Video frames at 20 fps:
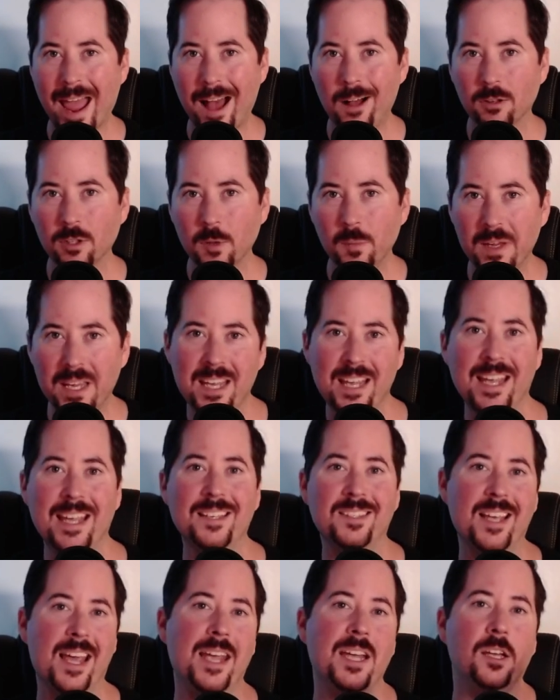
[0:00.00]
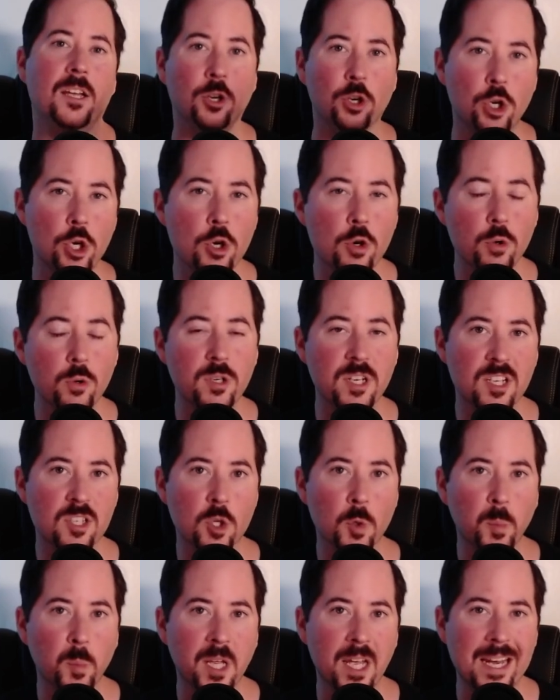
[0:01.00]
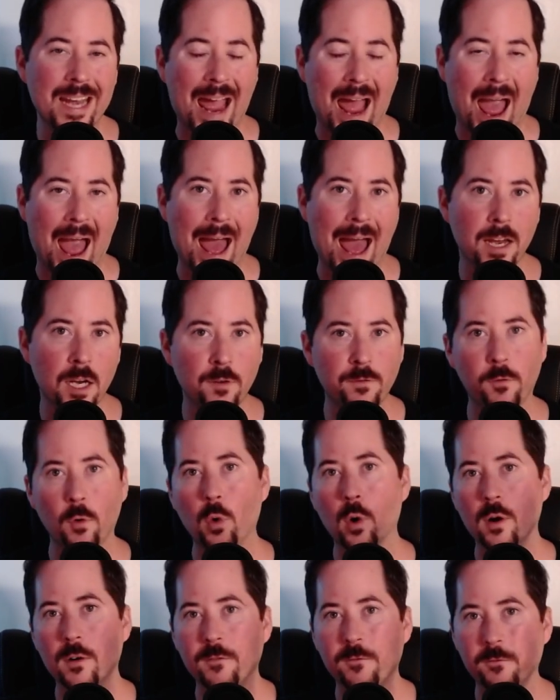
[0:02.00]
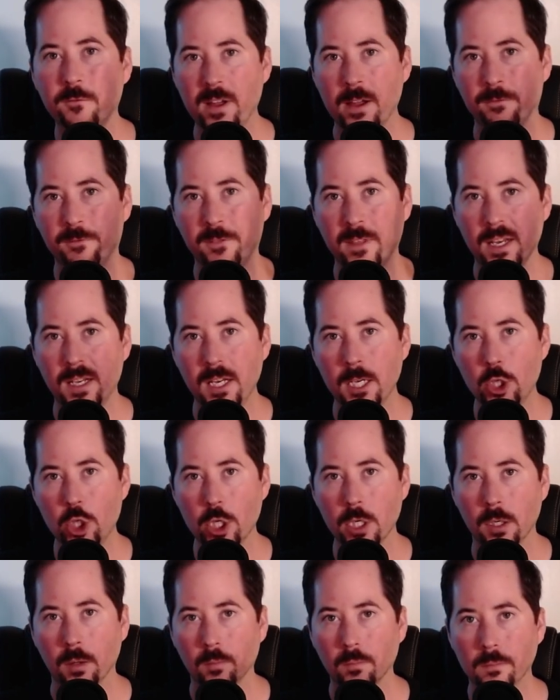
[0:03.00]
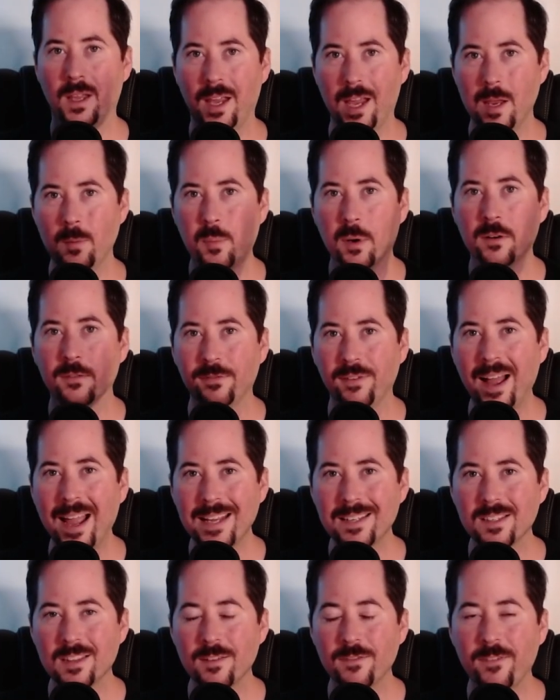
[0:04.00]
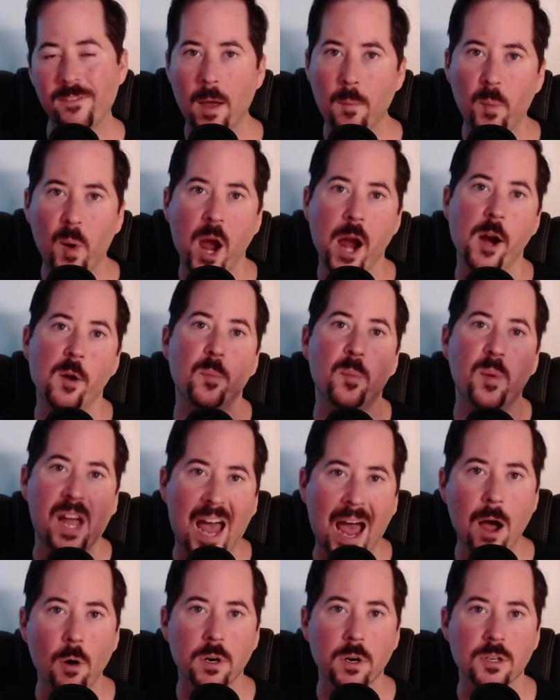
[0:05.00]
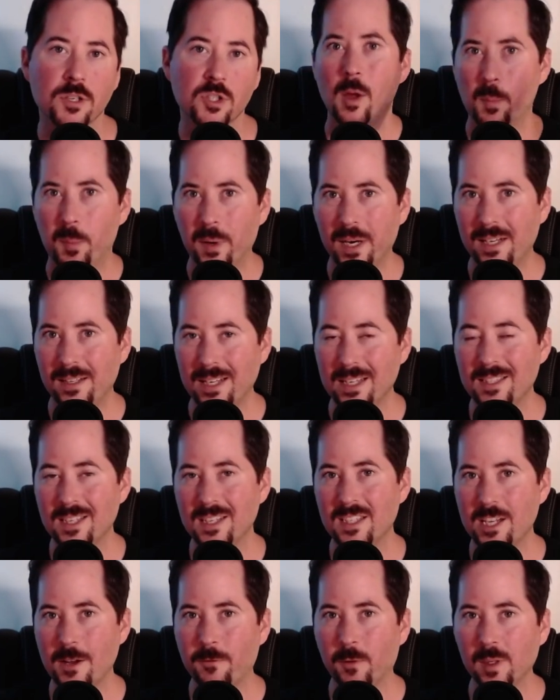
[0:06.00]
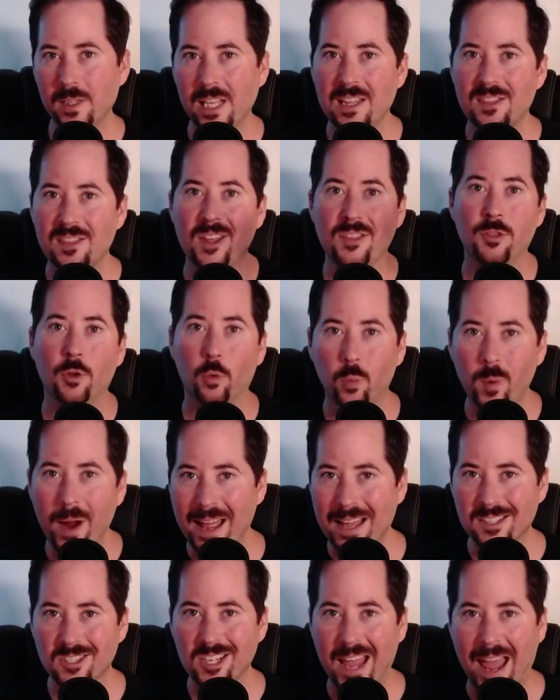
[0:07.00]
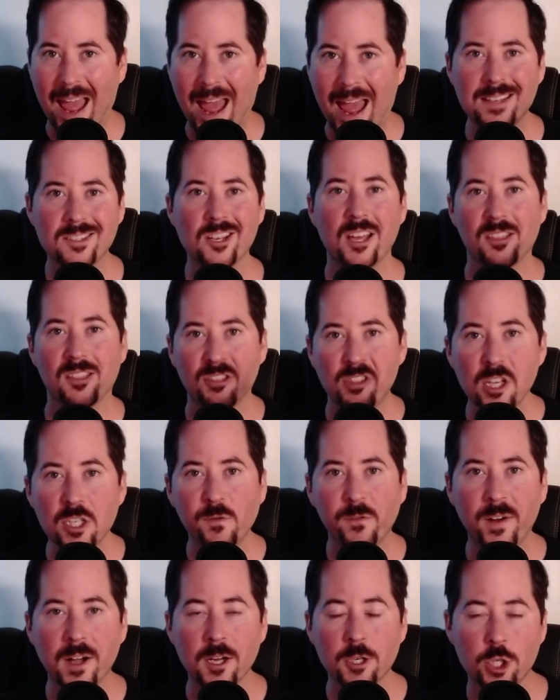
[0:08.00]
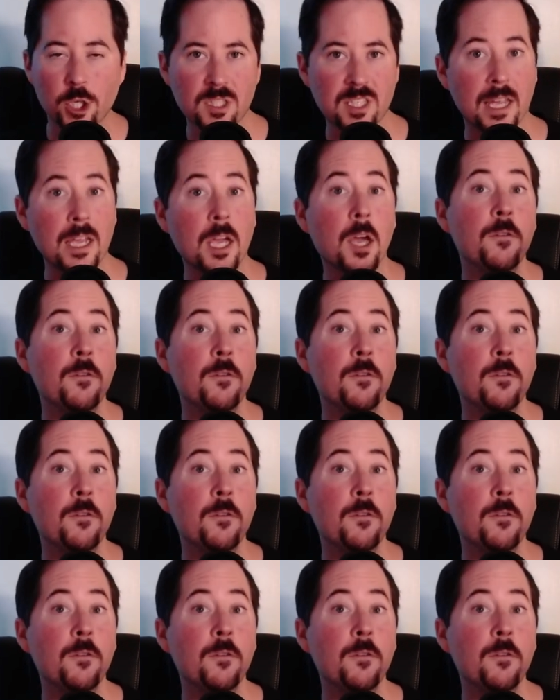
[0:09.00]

Alchemy is a new discipline added for fifth edition. It provides the vampire powers, but it does it differently than the rest, as this functions like a